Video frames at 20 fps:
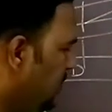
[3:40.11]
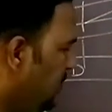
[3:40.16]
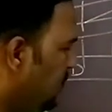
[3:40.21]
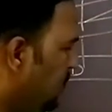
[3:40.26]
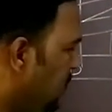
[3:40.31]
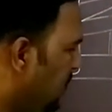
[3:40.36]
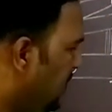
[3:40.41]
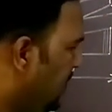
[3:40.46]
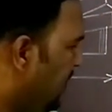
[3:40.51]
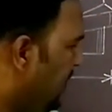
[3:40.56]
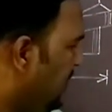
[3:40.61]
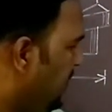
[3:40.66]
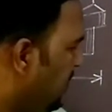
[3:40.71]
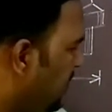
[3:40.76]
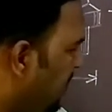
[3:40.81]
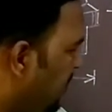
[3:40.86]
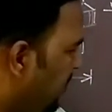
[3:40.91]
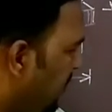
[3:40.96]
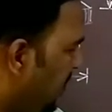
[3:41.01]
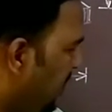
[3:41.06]
So again
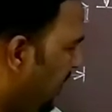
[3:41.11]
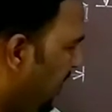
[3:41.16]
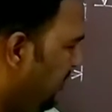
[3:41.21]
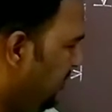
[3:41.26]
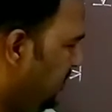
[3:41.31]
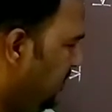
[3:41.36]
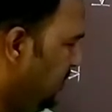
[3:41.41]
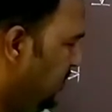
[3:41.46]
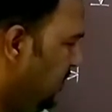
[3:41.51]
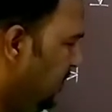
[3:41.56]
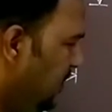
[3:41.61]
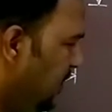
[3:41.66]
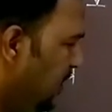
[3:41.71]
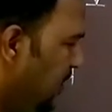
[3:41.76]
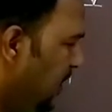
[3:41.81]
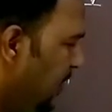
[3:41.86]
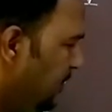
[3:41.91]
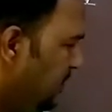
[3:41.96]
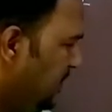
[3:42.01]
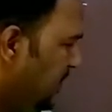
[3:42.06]
it will have the
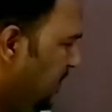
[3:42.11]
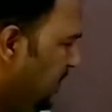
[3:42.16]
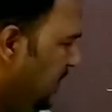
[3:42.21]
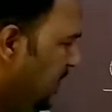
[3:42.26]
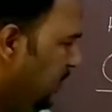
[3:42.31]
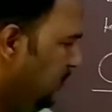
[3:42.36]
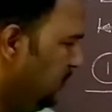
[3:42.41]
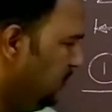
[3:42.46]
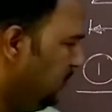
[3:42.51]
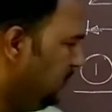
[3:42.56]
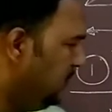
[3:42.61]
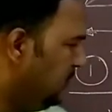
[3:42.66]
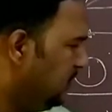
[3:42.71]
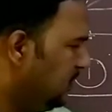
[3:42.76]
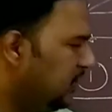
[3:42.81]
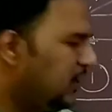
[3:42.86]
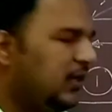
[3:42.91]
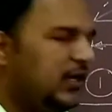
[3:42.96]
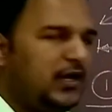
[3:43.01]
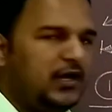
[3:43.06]
uh, ups and down
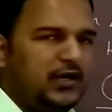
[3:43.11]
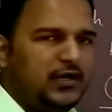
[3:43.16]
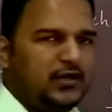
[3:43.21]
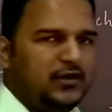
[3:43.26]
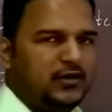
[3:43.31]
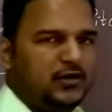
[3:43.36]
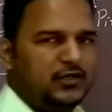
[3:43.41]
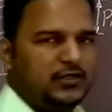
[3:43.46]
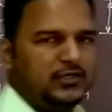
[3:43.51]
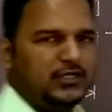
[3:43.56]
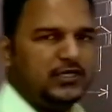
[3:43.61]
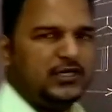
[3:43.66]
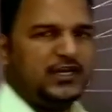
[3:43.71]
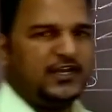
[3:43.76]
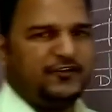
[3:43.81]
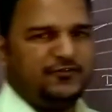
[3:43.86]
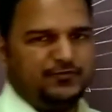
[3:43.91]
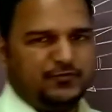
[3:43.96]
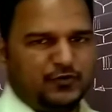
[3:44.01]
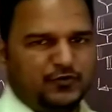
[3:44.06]
on the
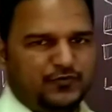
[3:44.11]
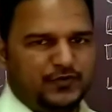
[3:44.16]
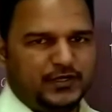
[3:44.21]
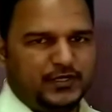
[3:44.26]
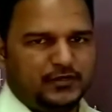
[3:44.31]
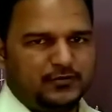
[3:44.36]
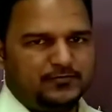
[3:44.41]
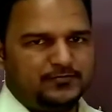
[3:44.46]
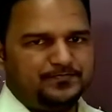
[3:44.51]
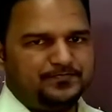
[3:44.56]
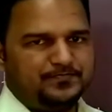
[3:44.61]
graph profile.